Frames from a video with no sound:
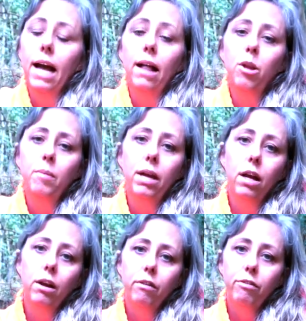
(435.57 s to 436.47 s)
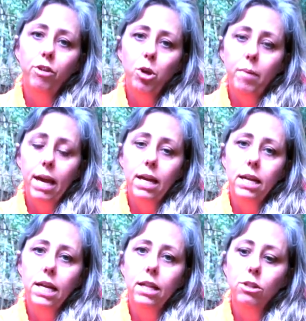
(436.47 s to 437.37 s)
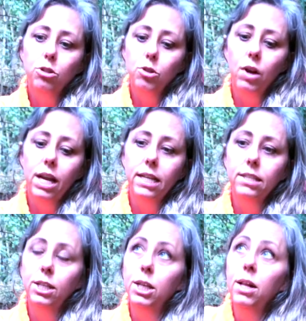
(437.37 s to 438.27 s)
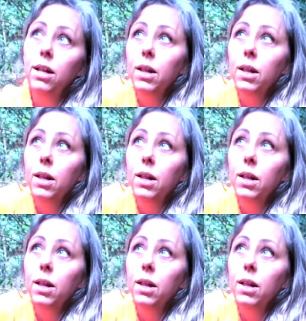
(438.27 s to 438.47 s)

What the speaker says: element of humanity that's trying to